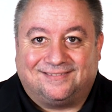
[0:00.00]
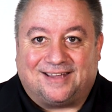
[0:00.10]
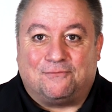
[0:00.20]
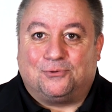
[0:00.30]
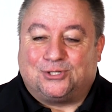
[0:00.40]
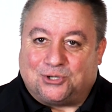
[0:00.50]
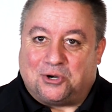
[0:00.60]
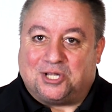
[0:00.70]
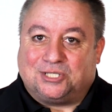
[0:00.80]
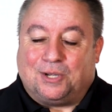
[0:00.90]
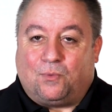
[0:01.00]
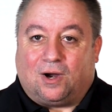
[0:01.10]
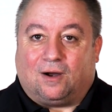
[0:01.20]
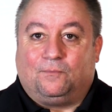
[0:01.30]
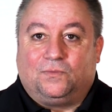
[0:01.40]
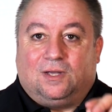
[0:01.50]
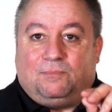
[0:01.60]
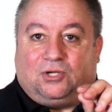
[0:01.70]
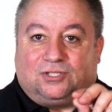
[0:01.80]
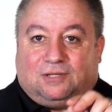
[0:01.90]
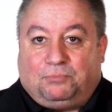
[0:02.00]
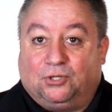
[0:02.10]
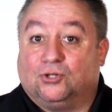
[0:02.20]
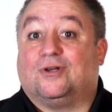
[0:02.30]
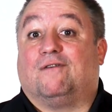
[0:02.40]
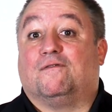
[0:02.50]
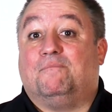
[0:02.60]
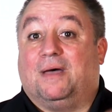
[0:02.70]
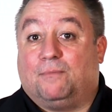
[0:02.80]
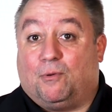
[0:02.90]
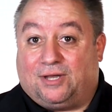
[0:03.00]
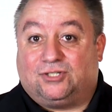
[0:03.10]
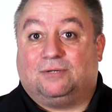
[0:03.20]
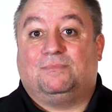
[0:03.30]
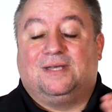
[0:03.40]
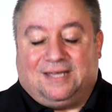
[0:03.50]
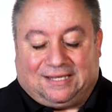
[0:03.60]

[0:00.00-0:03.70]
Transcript: Everyone started somewhere because it builds off of momentum